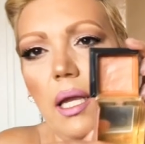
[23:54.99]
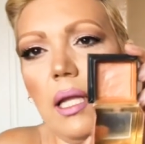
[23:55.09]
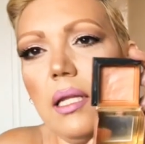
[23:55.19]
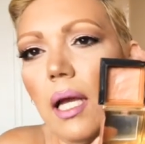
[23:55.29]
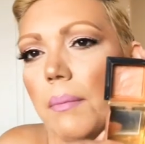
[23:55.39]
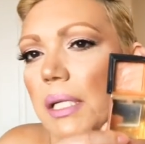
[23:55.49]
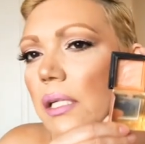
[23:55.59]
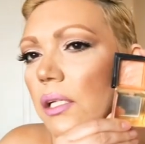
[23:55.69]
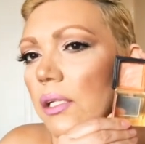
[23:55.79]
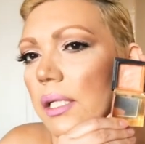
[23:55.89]
And I
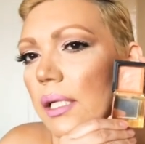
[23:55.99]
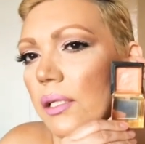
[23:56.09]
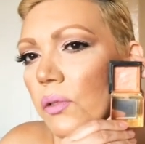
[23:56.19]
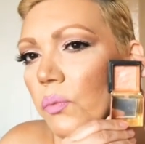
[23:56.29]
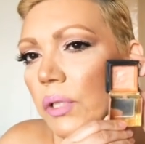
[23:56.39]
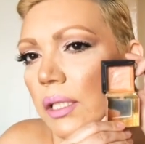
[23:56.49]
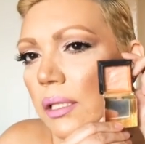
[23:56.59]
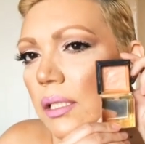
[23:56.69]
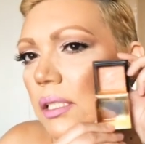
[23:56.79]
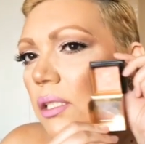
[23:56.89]
mean, look at,
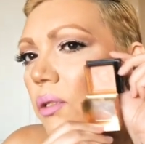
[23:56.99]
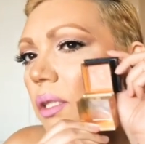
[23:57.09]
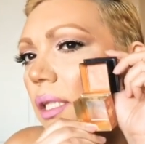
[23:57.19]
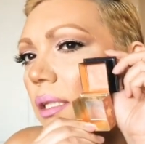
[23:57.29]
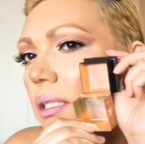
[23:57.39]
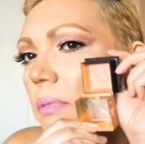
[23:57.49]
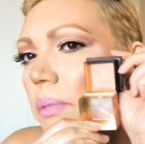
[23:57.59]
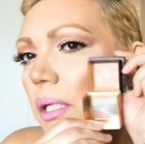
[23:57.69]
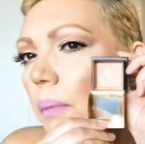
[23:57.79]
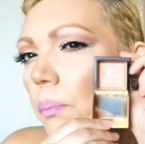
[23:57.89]
wouldn't you think this
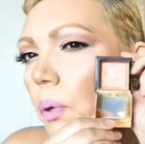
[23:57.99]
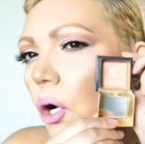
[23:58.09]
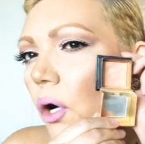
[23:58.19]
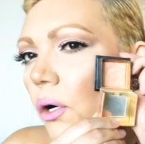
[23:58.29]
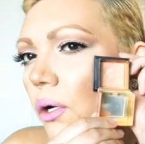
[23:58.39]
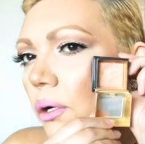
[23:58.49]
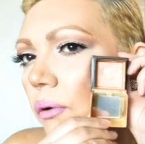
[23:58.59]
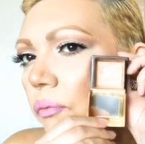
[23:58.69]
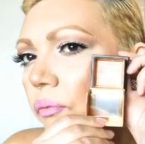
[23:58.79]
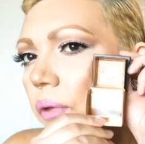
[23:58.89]
be a
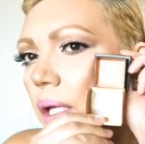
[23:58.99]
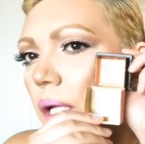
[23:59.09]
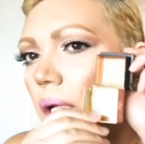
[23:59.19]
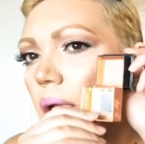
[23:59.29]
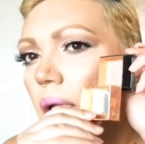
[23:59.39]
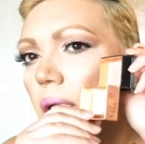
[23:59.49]
perfect